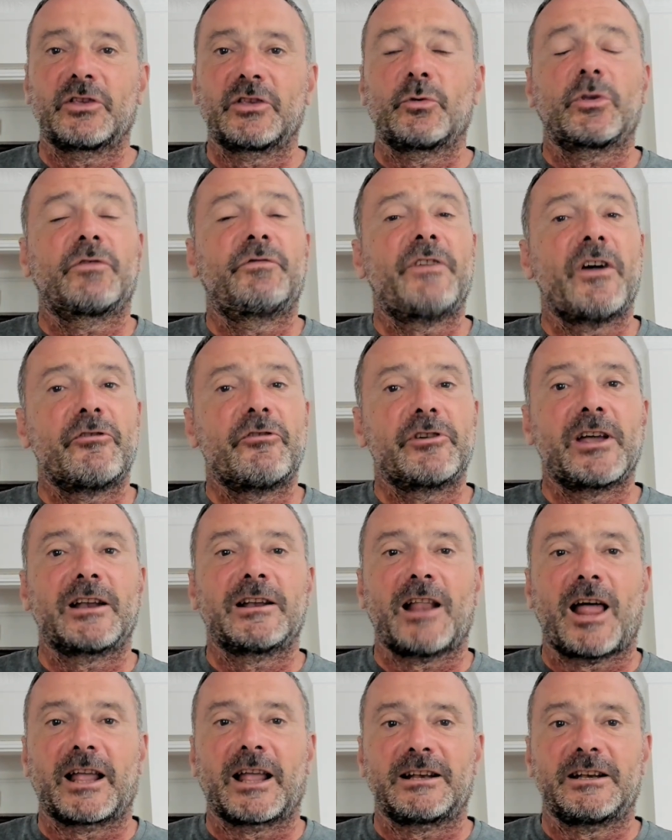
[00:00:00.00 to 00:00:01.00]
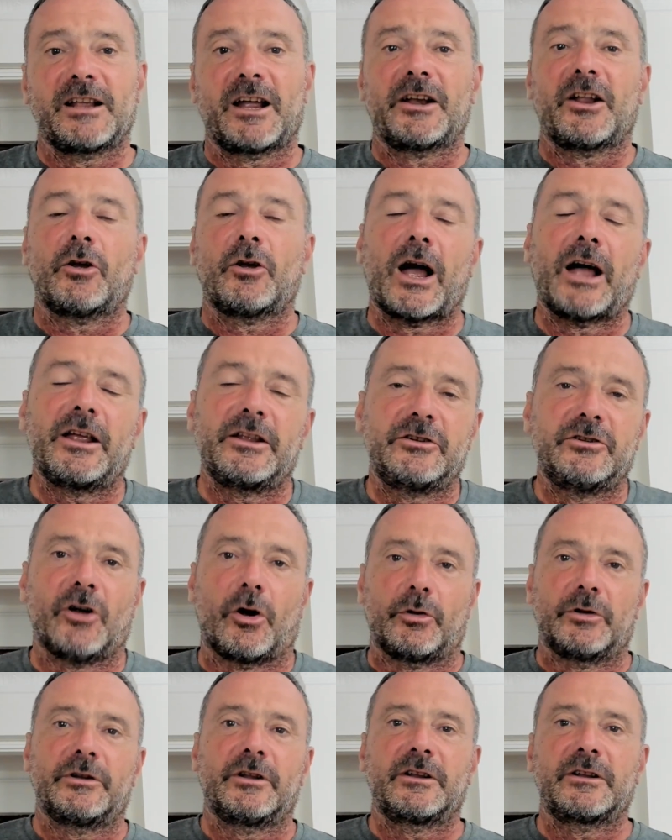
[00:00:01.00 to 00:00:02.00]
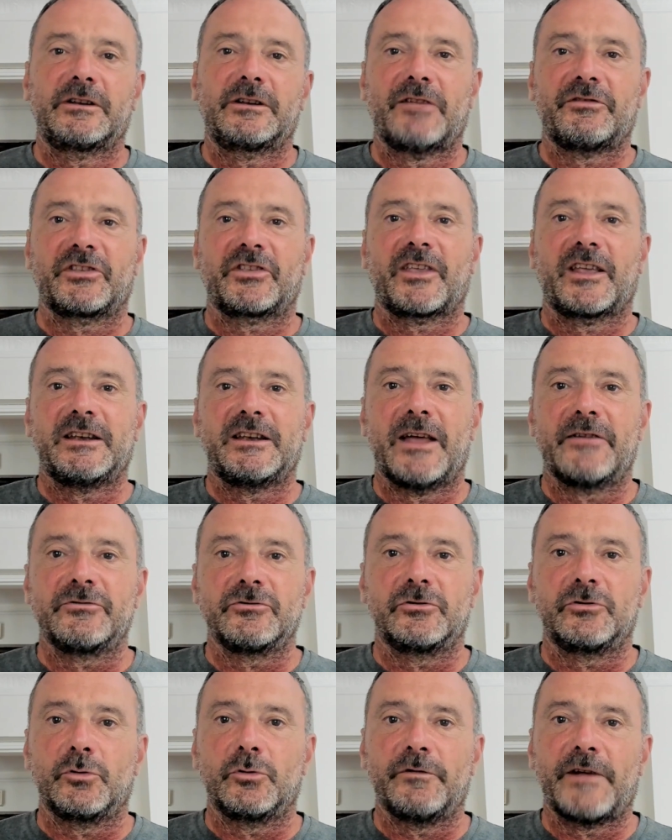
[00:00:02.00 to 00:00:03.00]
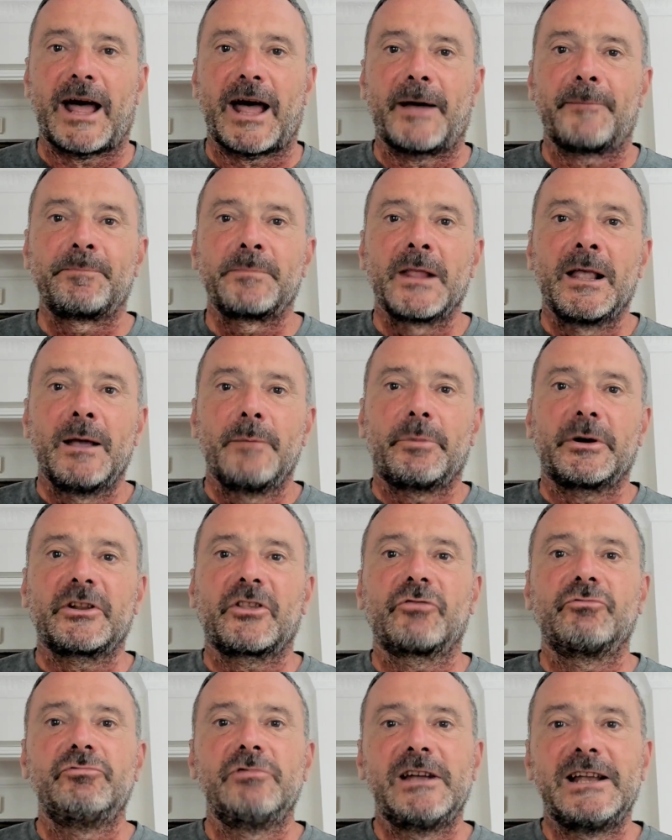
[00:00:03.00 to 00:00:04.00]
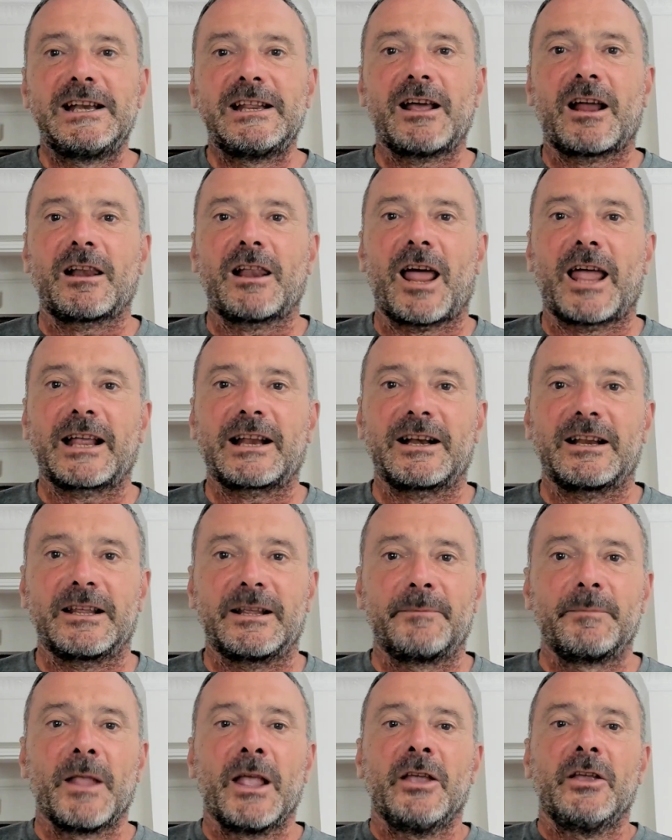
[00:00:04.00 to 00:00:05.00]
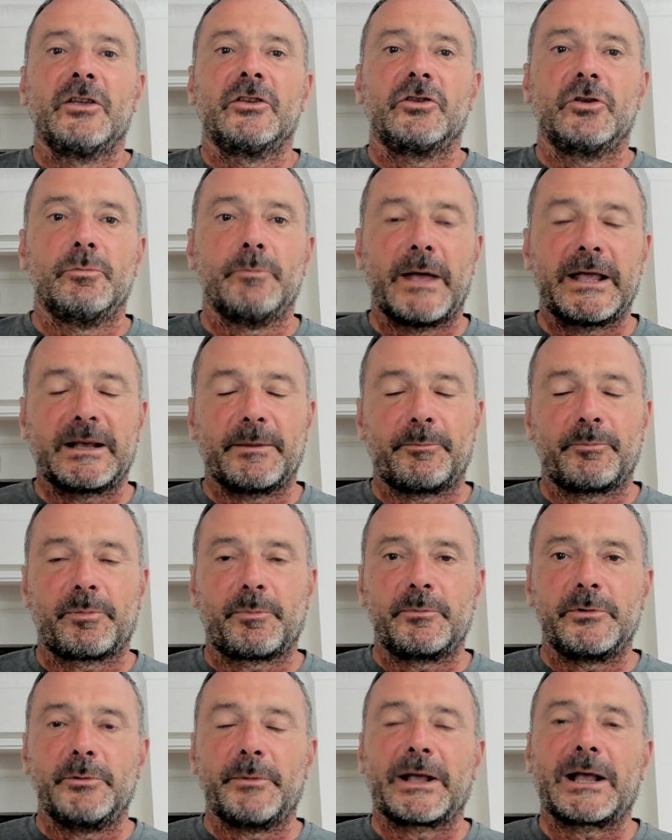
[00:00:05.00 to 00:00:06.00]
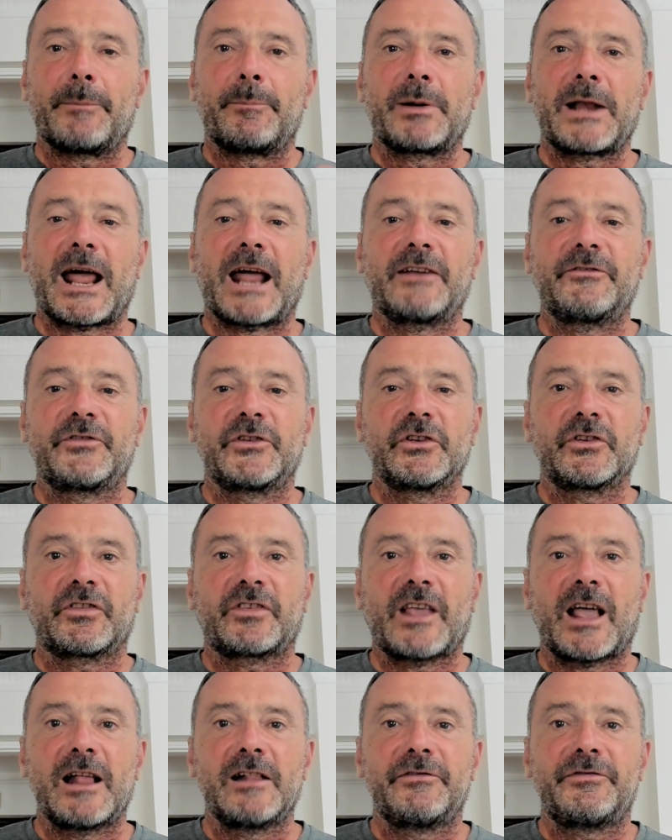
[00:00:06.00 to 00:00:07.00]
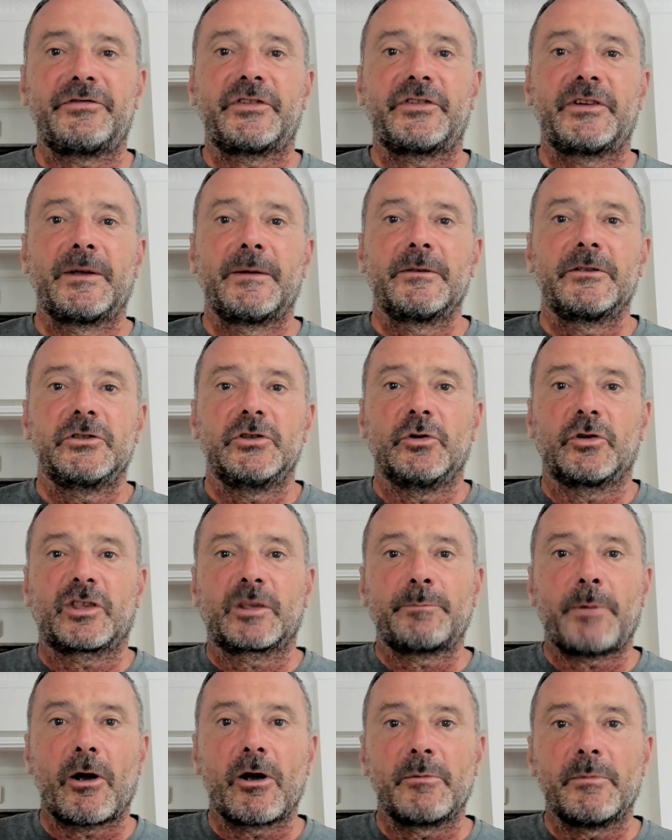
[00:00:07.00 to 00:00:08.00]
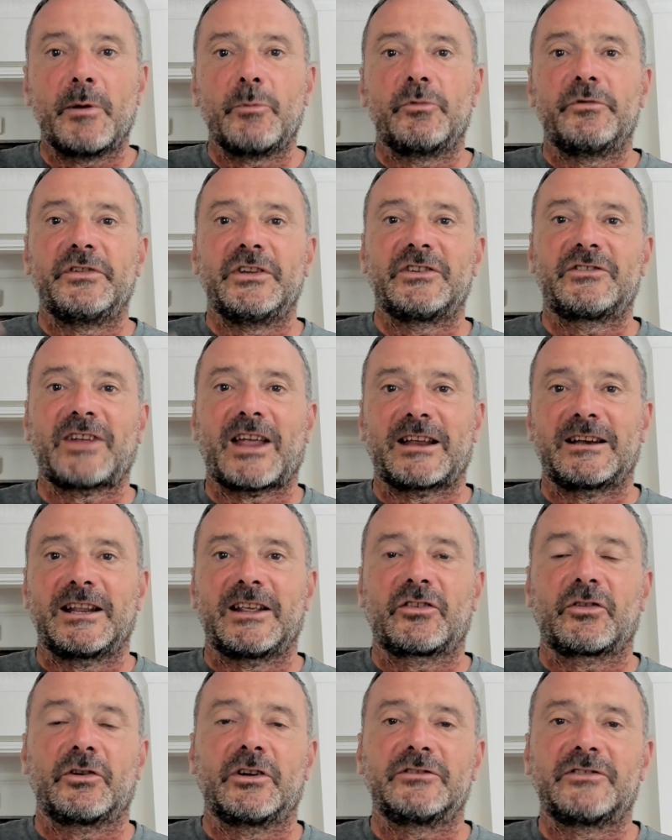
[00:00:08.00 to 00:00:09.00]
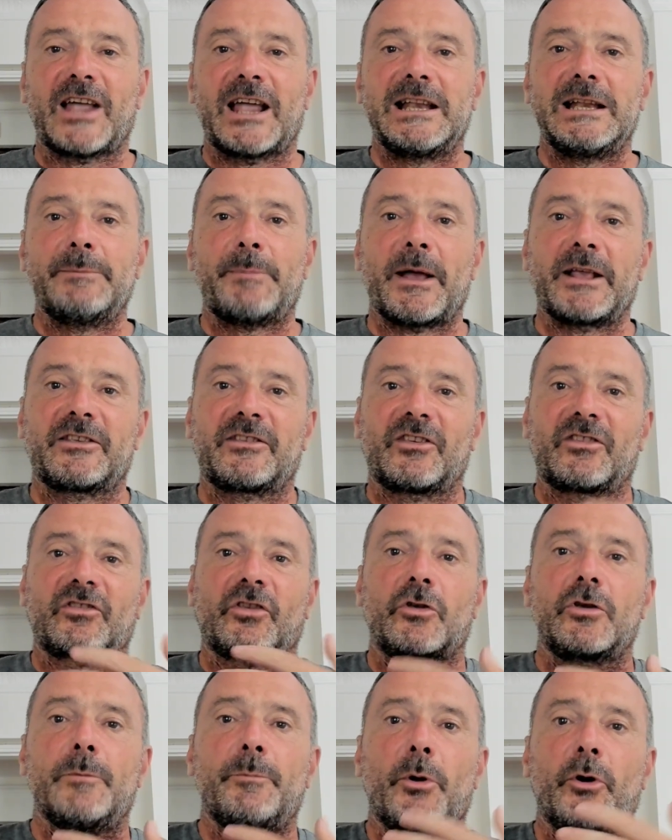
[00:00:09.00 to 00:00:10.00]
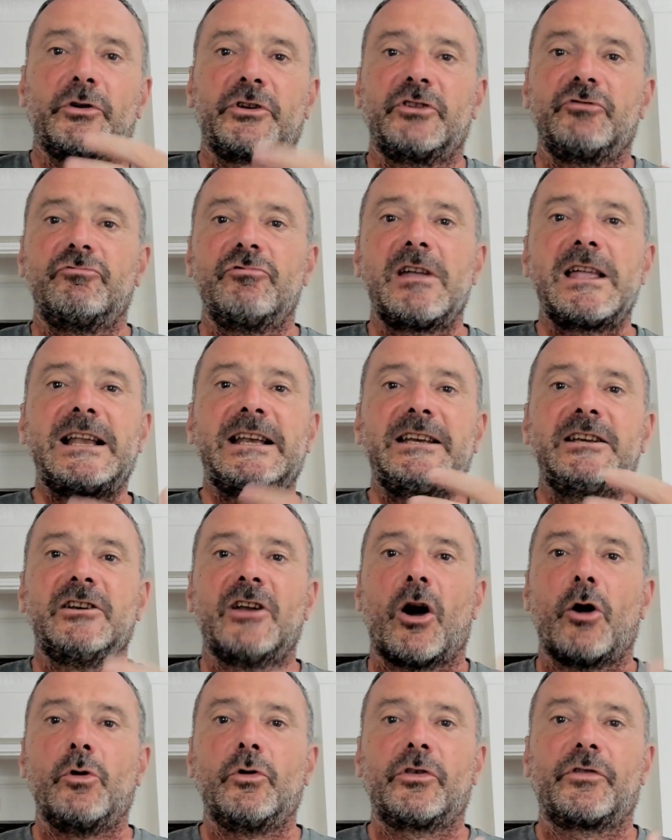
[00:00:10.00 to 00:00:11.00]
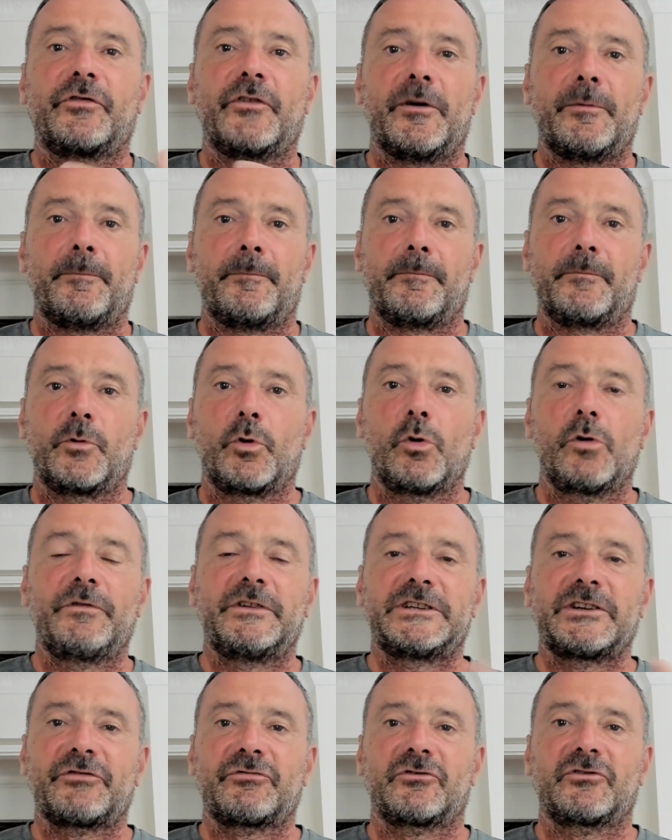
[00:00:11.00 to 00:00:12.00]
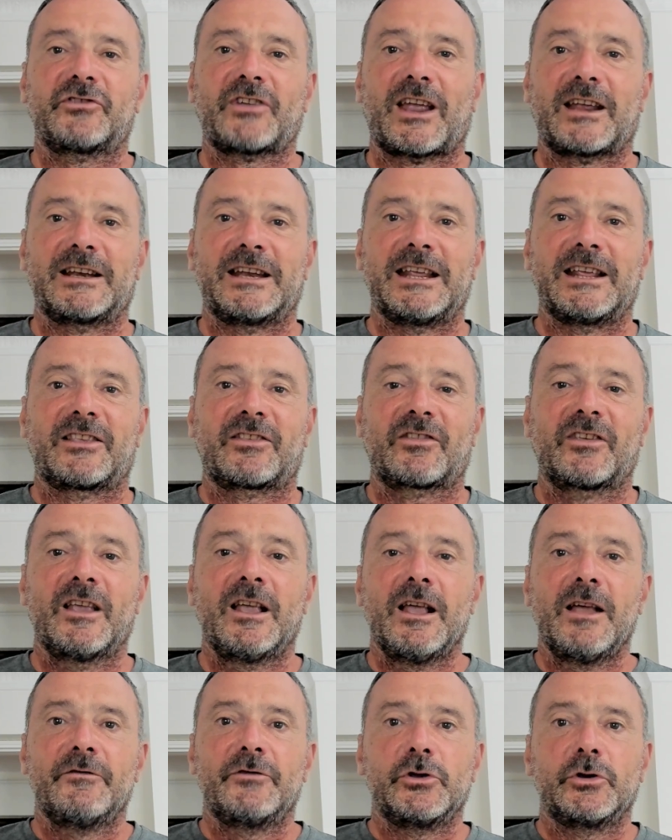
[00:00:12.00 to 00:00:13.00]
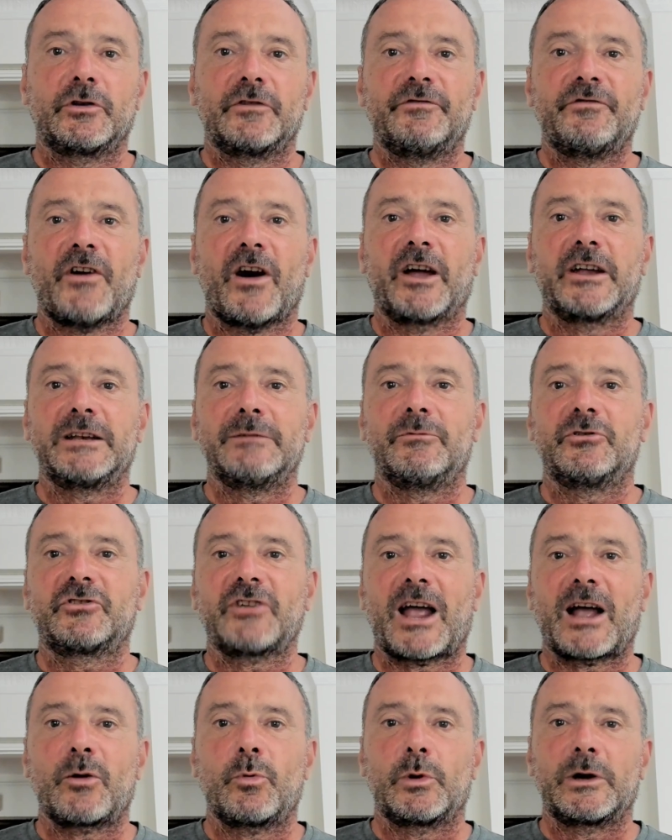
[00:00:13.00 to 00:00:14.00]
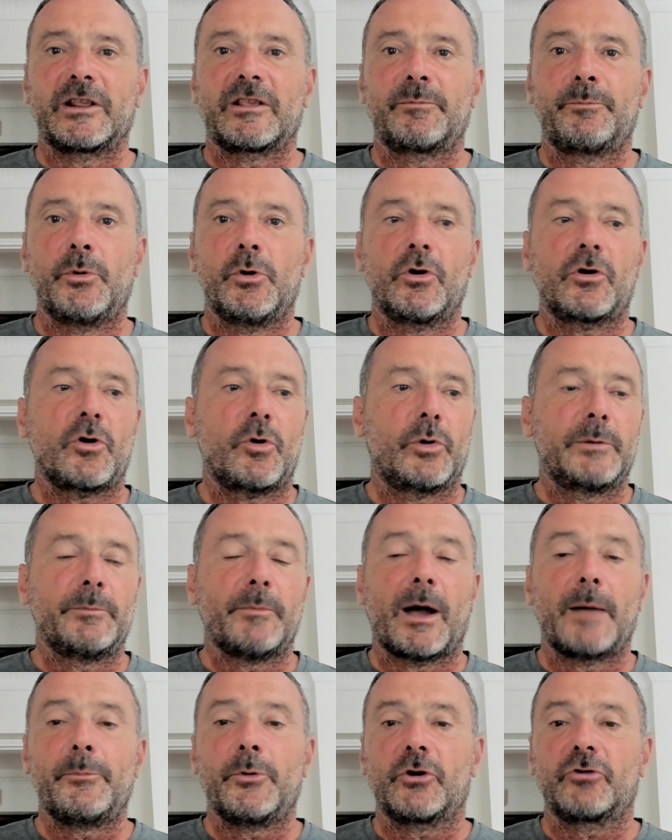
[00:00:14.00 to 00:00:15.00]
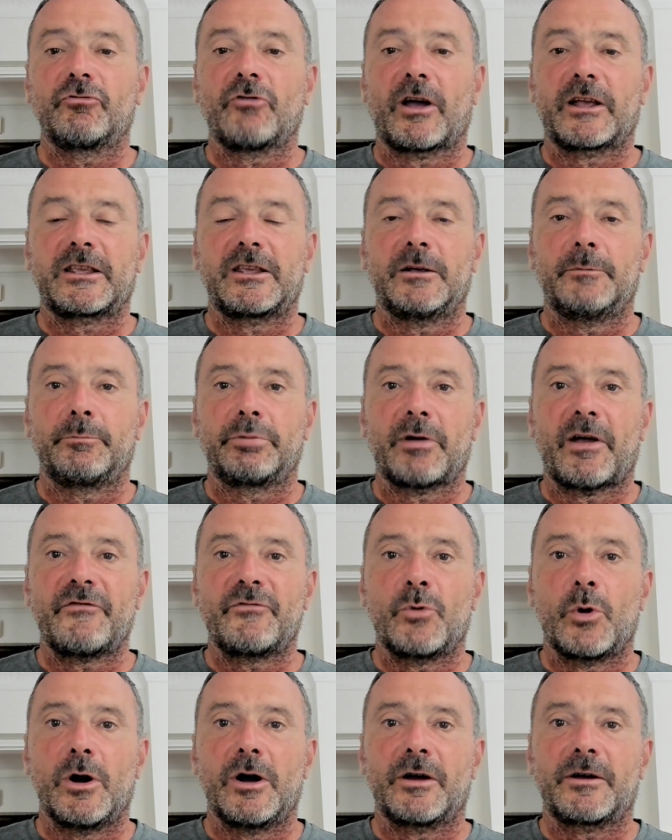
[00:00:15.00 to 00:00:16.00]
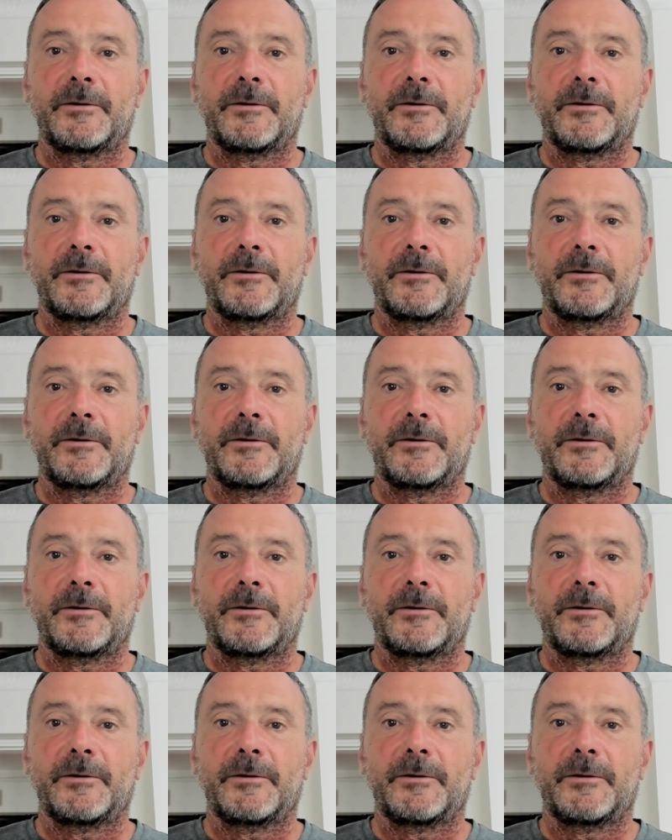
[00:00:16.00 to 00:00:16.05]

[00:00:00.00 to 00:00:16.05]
So it's very unlikely. I never say never with that, but it's really unlikely. You make a plan for yourself. You experiment with these techniques on a daily basis, so your body really knows them. All the different techniques that you can find in the Jack Willis book or in my book Reichian Breathwork.